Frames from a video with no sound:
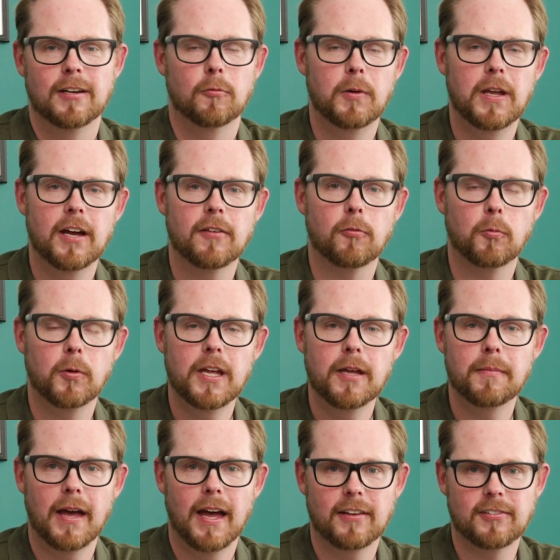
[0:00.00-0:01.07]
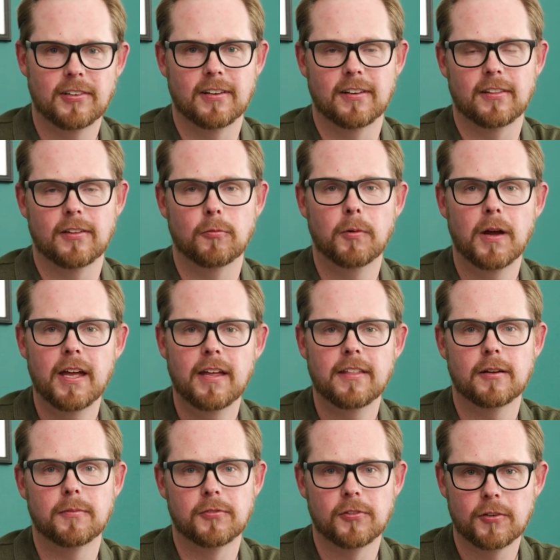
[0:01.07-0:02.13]
We have reimagined the way
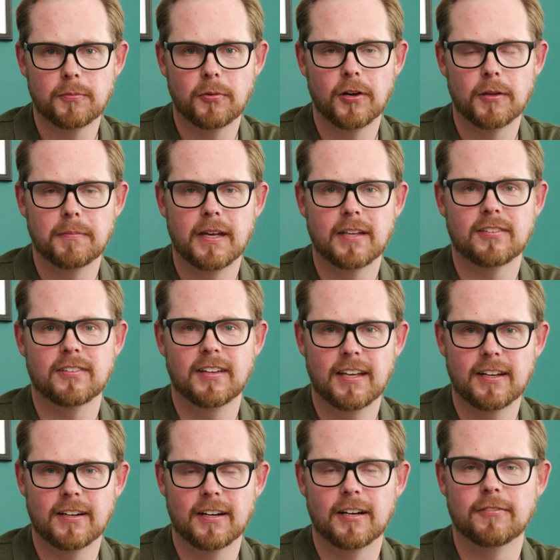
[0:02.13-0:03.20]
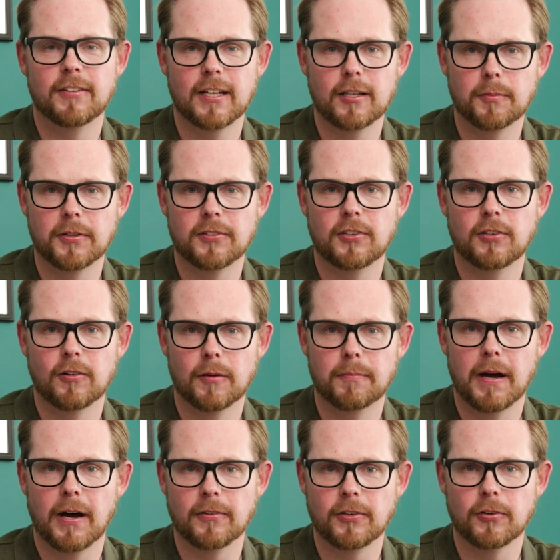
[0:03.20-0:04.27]
that ObservePoint makes data available to you
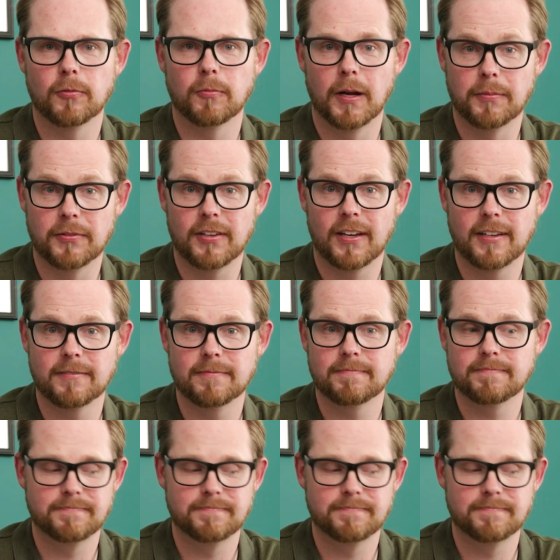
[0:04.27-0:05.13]
about your website.